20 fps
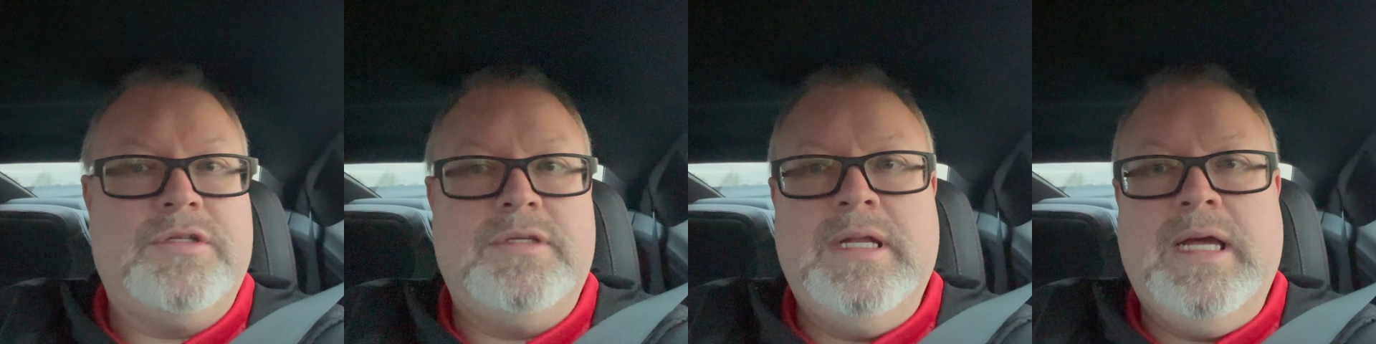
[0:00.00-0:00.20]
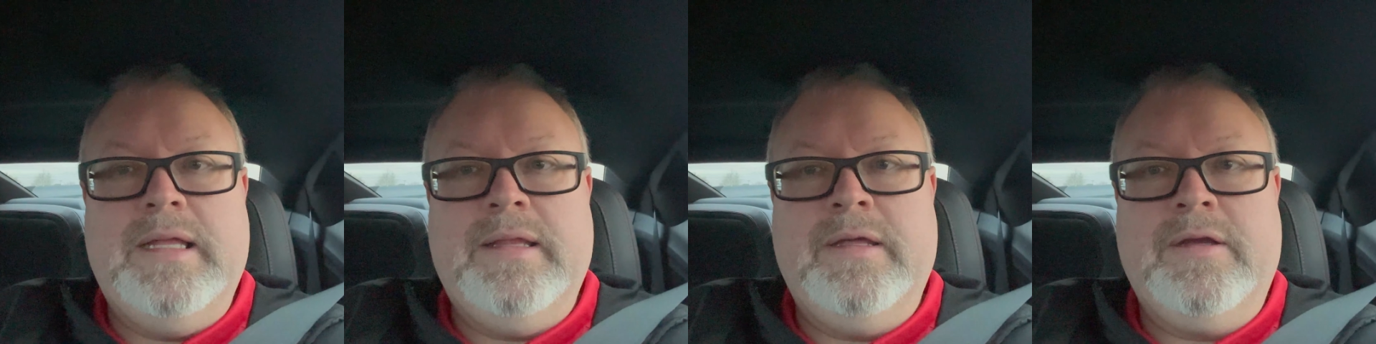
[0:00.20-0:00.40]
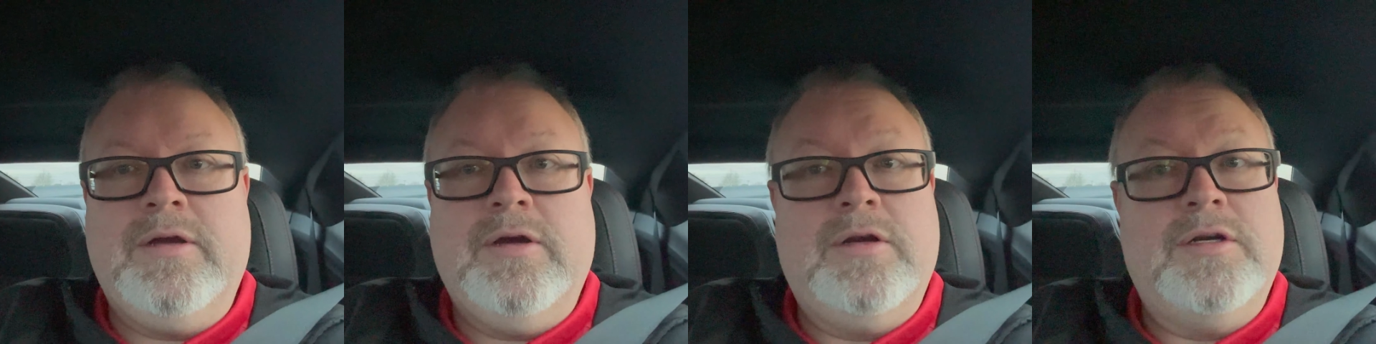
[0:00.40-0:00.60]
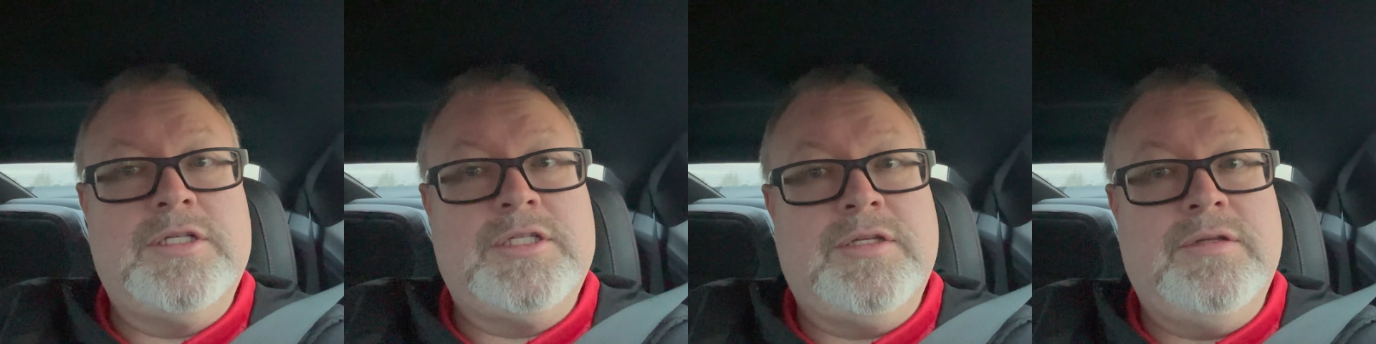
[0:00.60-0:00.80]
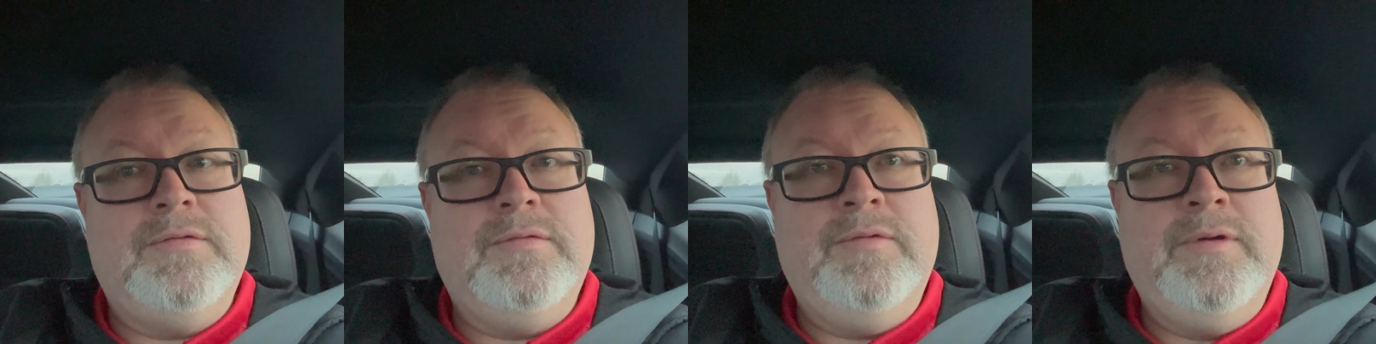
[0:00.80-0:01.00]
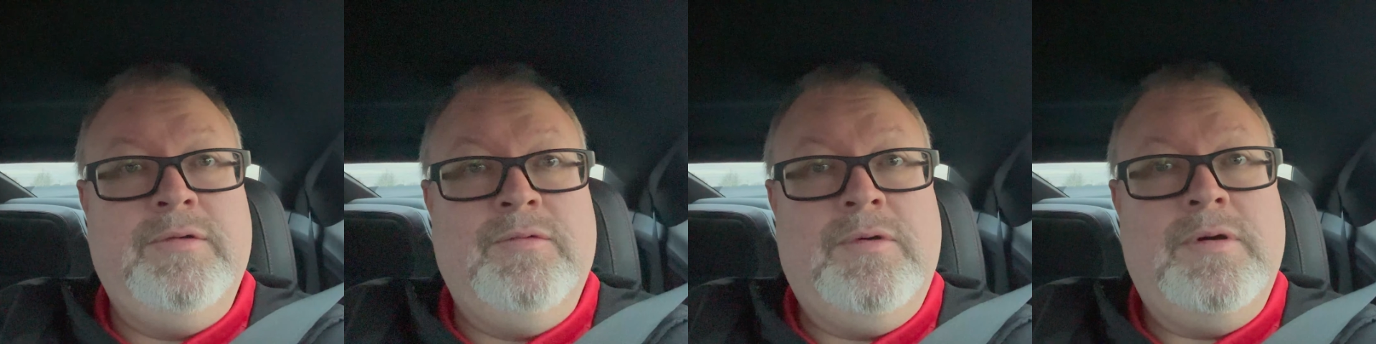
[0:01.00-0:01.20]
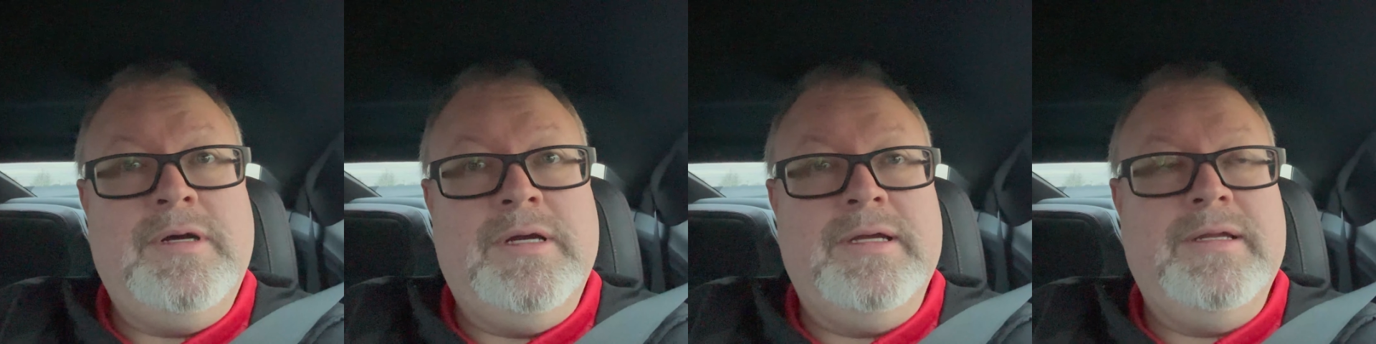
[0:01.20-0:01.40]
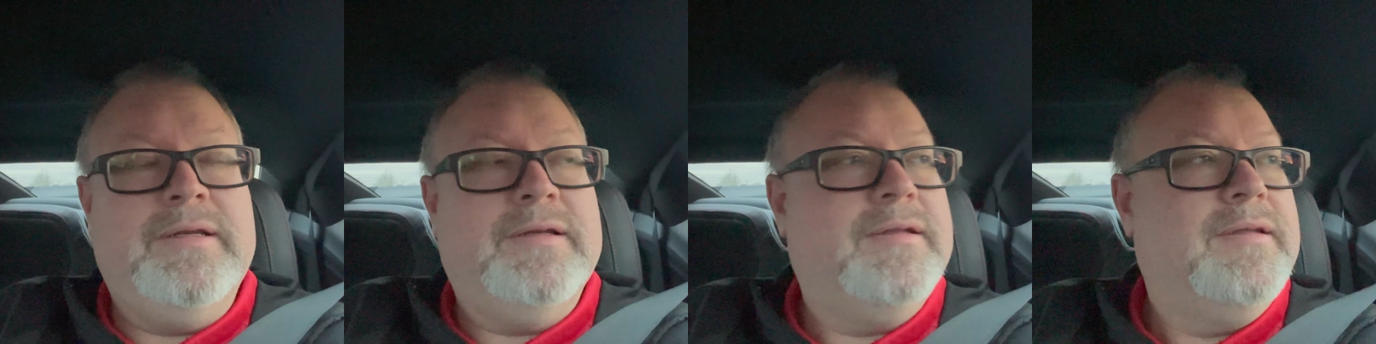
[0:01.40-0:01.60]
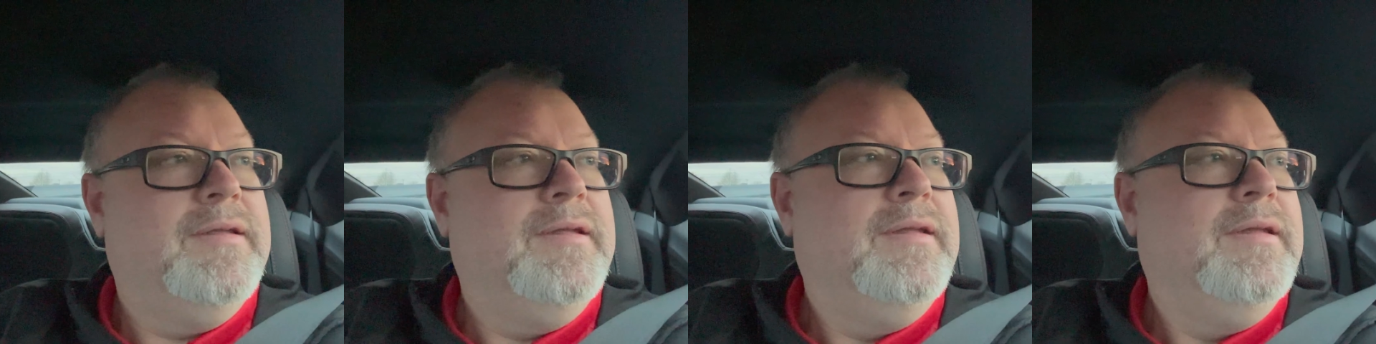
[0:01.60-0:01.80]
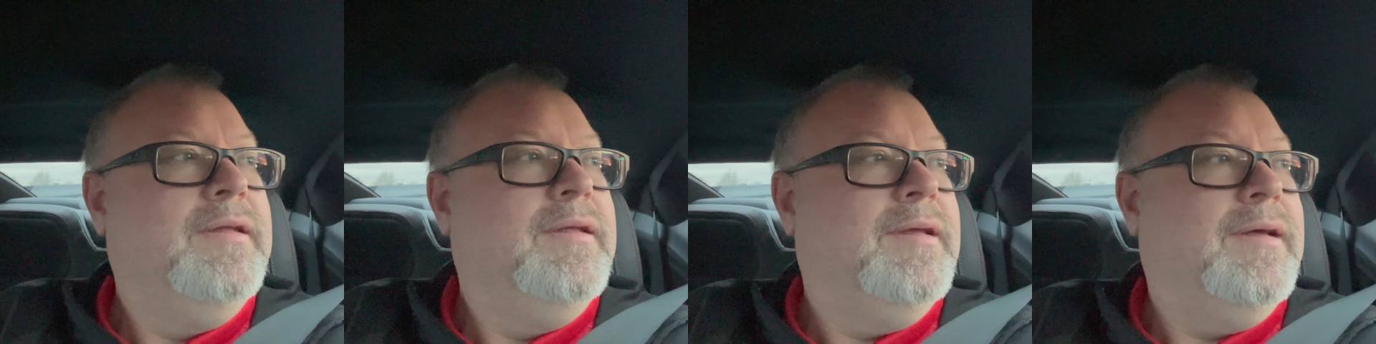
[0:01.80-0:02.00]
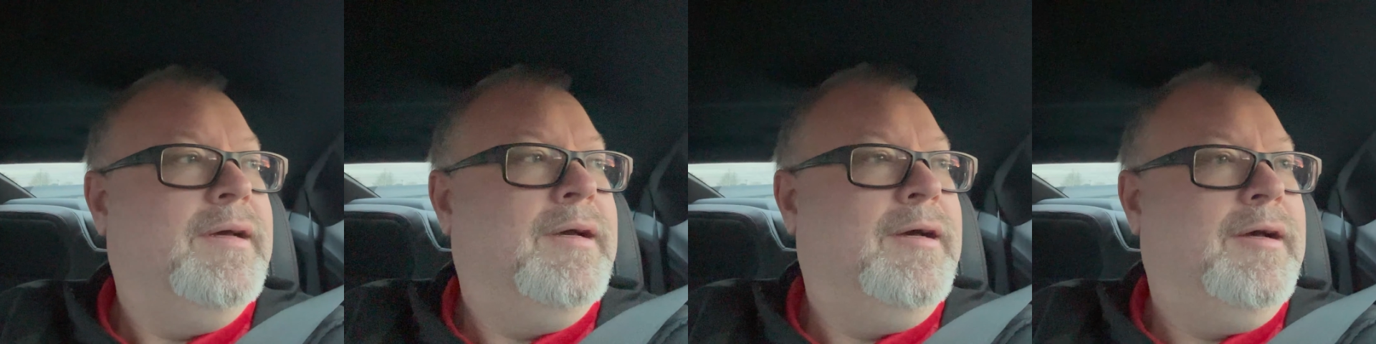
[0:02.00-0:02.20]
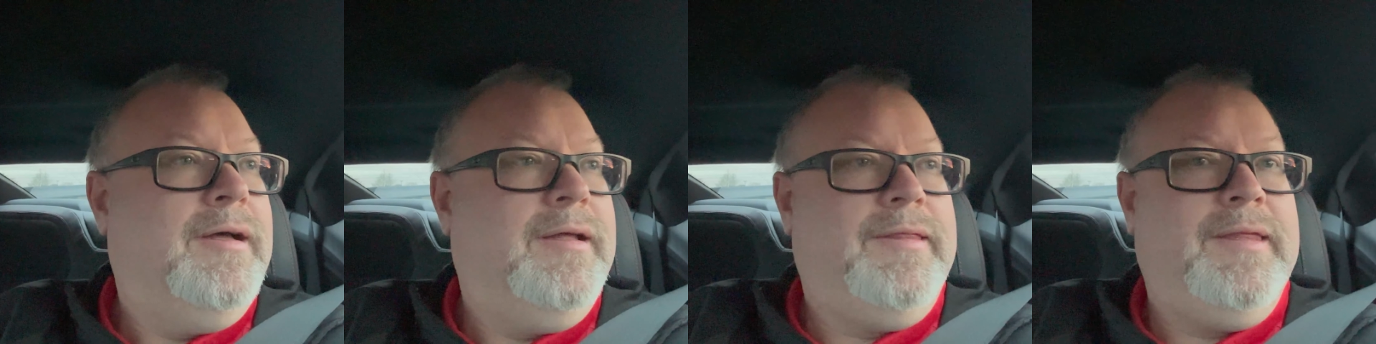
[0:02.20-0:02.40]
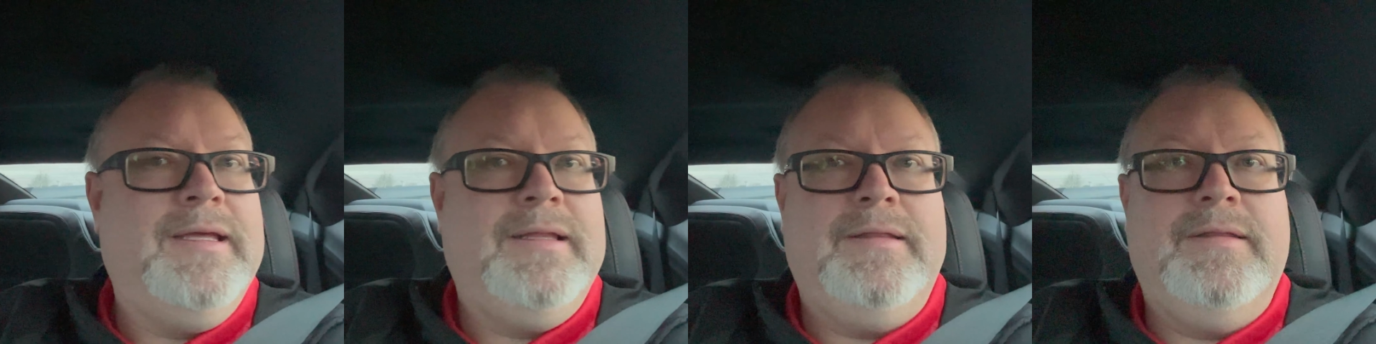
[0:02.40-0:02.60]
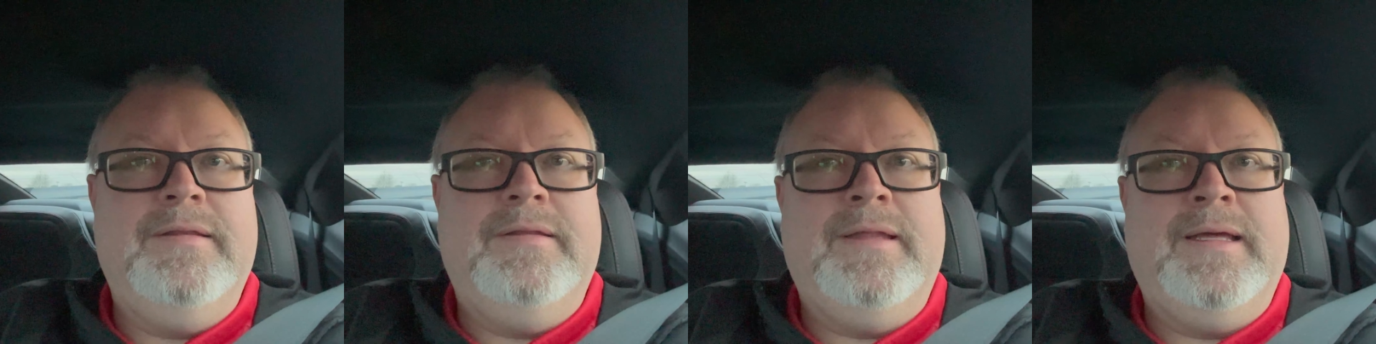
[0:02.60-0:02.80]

not the cars that we want. I think